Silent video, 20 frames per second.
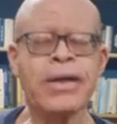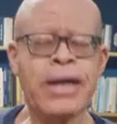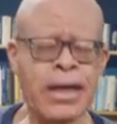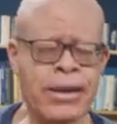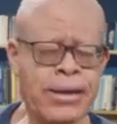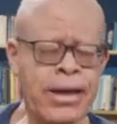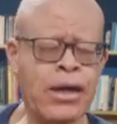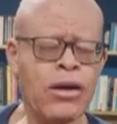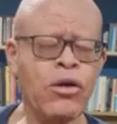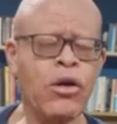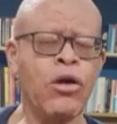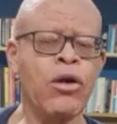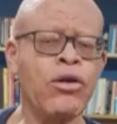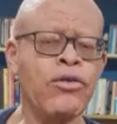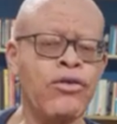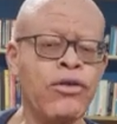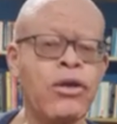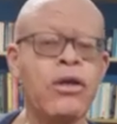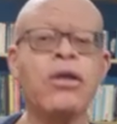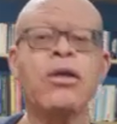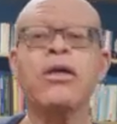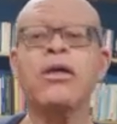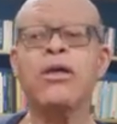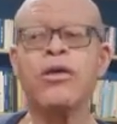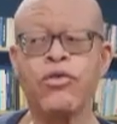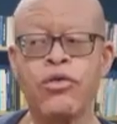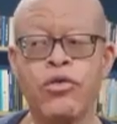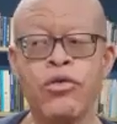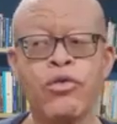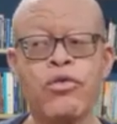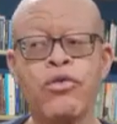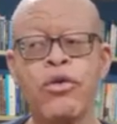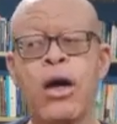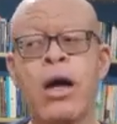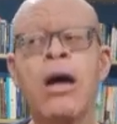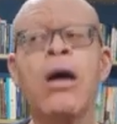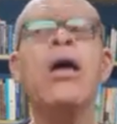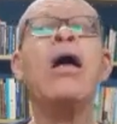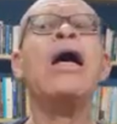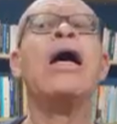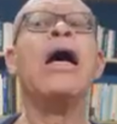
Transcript: that technology is neutral.